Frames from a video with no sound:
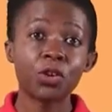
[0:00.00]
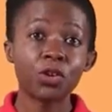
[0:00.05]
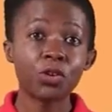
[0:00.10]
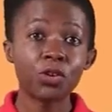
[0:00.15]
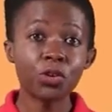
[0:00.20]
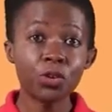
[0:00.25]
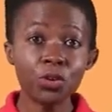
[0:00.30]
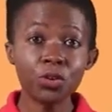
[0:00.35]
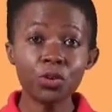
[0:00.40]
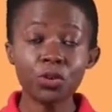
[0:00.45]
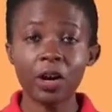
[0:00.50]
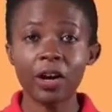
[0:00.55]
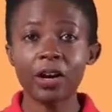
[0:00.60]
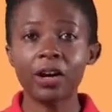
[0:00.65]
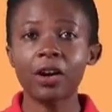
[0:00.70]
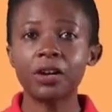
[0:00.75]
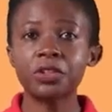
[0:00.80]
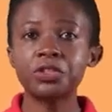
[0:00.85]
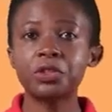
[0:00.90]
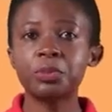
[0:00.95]
You are
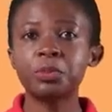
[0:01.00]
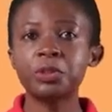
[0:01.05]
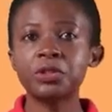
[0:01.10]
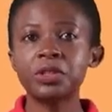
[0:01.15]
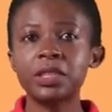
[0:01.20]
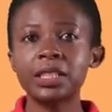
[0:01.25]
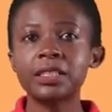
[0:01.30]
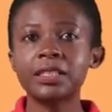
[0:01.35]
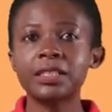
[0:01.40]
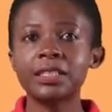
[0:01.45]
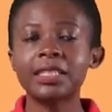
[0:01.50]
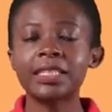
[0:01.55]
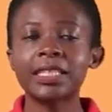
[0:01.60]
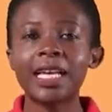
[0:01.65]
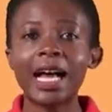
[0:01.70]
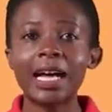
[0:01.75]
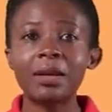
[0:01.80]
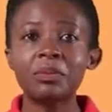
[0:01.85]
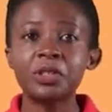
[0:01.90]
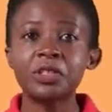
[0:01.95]
contributing to this
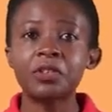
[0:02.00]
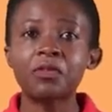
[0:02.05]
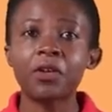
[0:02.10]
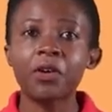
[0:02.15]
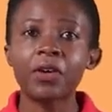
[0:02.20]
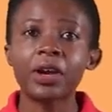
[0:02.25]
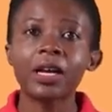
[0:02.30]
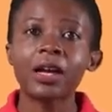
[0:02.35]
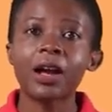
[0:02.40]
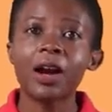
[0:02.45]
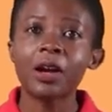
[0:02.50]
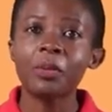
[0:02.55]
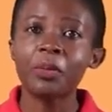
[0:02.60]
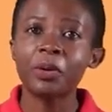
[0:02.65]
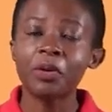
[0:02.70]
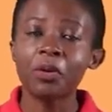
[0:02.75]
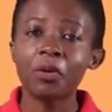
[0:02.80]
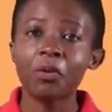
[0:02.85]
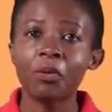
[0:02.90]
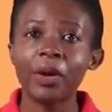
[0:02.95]
atmospheric
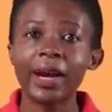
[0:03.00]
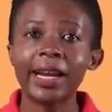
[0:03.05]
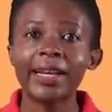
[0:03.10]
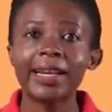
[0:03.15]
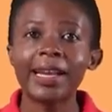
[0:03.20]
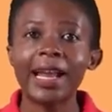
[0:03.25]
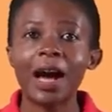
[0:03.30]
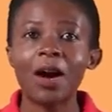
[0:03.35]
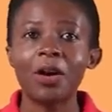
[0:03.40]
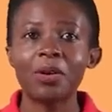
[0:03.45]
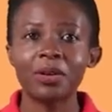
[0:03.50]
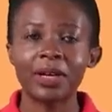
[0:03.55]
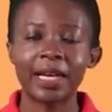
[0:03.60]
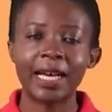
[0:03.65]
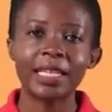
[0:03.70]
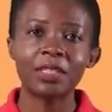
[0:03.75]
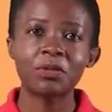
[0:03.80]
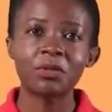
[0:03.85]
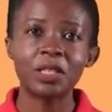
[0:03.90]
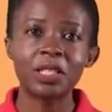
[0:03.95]
carbon right now
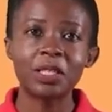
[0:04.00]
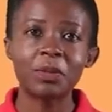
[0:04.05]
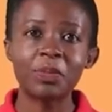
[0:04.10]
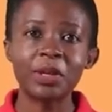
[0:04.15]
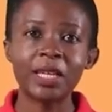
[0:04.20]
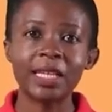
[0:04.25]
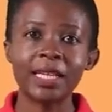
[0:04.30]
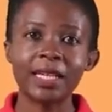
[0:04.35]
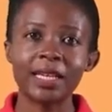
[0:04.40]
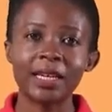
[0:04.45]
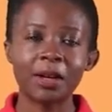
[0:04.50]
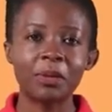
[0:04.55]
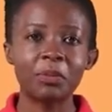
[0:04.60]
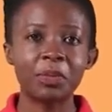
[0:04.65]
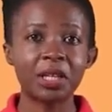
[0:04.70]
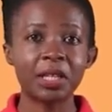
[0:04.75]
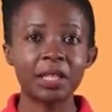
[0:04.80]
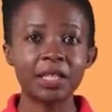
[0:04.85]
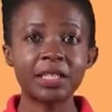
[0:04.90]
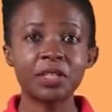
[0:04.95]
as we speak
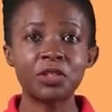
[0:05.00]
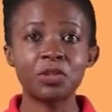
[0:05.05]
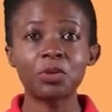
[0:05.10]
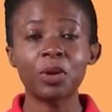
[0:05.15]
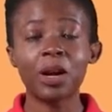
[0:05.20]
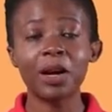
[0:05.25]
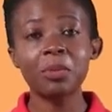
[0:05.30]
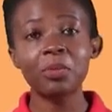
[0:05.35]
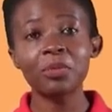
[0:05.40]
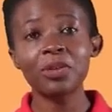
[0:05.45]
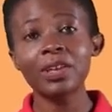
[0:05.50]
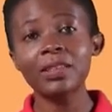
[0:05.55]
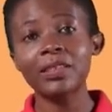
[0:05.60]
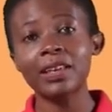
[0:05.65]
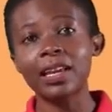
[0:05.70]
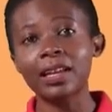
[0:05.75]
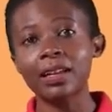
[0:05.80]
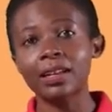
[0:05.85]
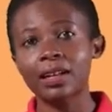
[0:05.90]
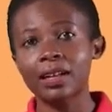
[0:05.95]
because you are
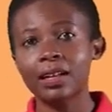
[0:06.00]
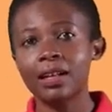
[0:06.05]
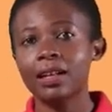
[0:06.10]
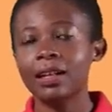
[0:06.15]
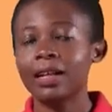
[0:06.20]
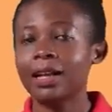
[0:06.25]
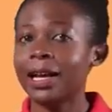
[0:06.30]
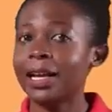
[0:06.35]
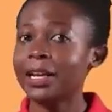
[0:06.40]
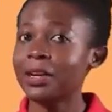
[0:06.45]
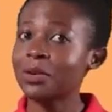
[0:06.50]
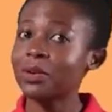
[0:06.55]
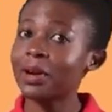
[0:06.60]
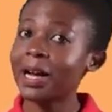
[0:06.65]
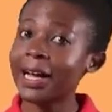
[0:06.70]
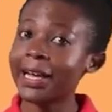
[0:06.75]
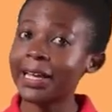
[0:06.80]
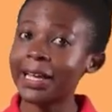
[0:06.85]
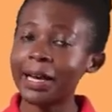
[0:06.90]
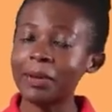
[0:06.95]
breathing. I know
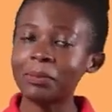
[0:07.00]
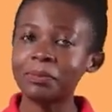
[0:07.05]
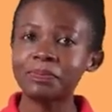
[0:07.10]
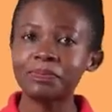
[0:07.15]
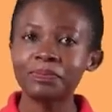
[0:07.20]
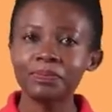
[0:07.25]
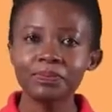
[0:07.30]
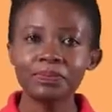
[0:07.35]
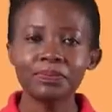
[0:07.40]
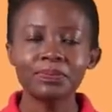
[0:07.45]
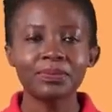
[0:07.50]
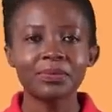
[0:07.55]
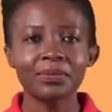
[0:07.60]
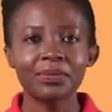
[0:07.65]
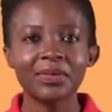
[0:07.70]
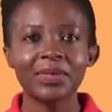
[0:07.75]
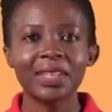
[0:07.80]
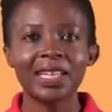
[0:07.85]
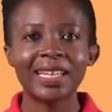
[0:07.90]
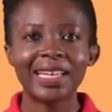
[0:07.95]
I am.
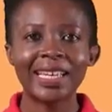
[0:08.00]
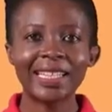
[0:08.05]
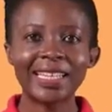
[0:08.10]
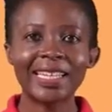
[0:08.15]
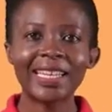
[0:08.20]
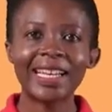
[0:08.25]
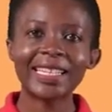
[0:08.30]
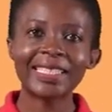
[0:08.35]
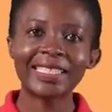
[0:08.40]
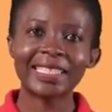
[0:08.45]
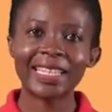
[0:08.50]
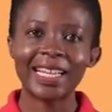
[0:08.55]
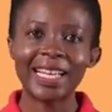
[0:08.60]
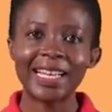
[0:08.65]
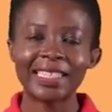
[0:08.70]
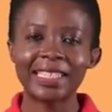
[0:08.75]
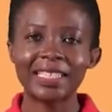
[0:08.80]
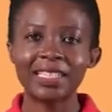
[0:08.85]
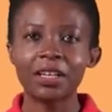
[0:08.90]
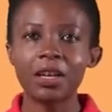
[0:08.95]
In the next
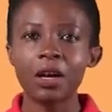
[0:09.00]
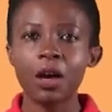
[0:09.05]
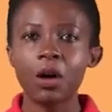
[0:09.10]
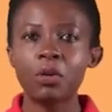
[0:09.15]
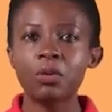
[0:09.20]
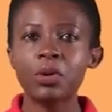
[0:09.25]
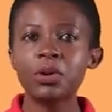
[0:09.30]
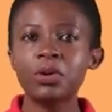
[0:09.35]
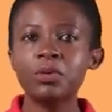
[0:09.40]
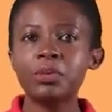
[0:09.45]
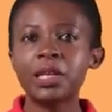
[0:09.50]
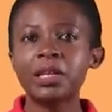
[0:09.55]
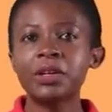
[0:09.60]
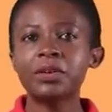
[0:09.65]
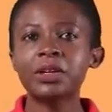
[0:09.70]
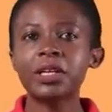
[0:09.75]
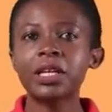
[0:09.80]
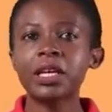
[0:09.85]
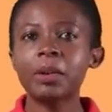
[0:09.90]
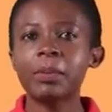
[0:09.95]
class, we will be
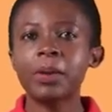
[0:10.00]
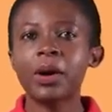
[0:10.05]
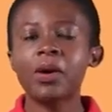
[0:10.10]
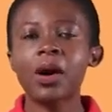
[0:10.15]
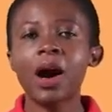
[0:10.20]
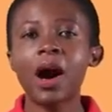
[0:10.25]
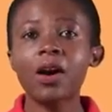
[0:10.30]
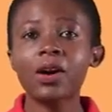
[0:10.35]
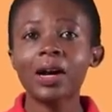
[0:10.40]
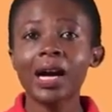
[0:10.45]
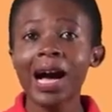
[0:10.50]
learning about how